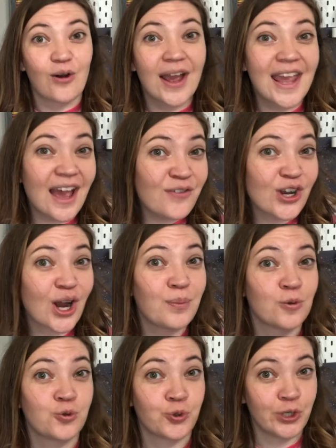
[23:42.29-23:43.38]
I have a couple
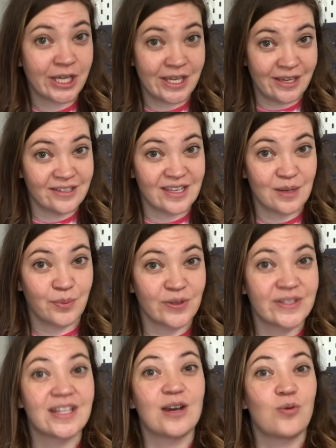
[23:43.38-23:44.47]
tricky examples
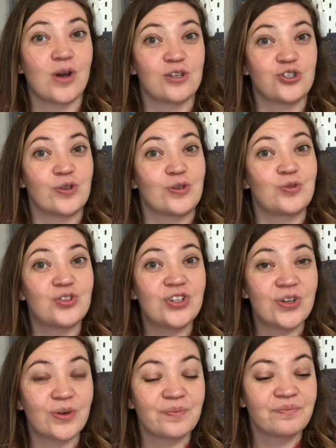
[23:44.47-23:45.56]
that I want to show you too.
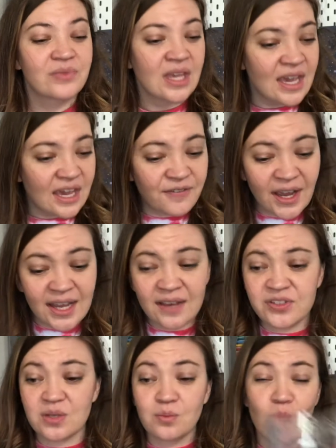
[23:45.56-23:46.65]
If I have
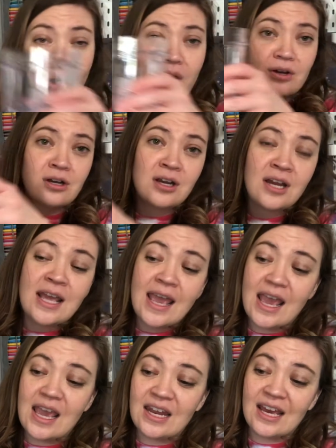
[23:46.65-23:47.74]
some water
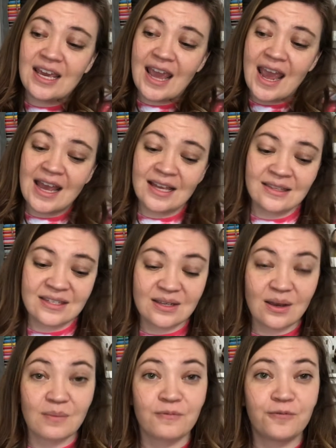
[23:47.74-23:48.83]
and I add
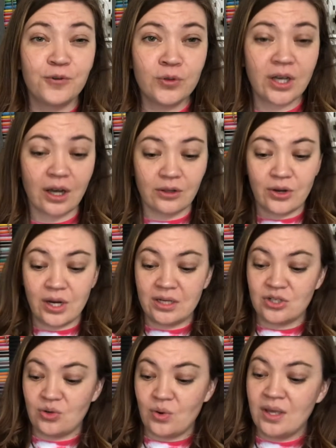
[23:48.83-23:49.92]
some food coloring
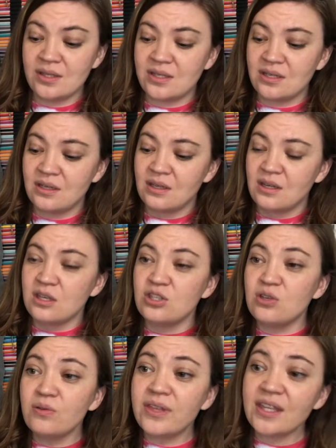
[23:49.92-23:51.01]
to it, do
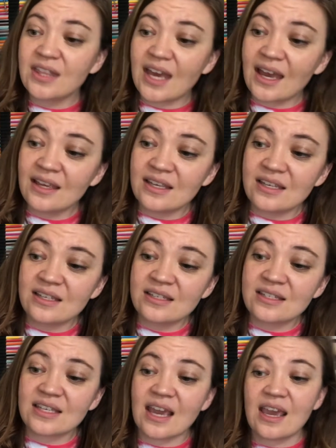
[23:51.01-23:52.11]
you think that
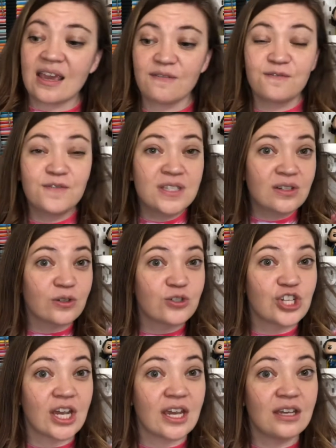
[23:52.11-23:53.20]
is a physical
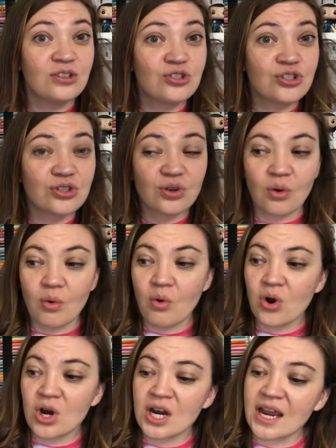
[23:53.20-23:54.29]
change
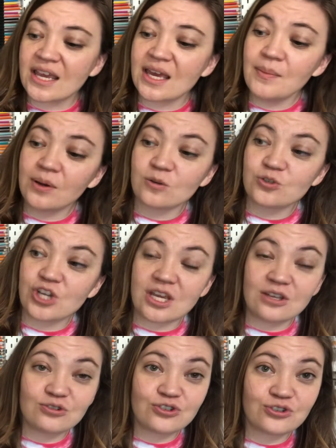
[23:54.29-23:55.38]
or a chemical
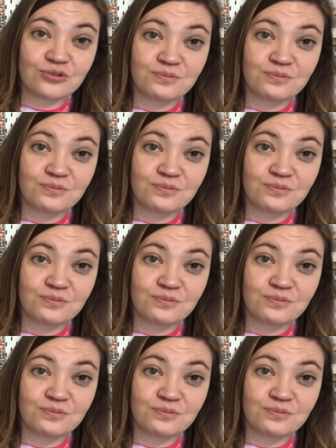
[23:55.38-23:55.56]
change?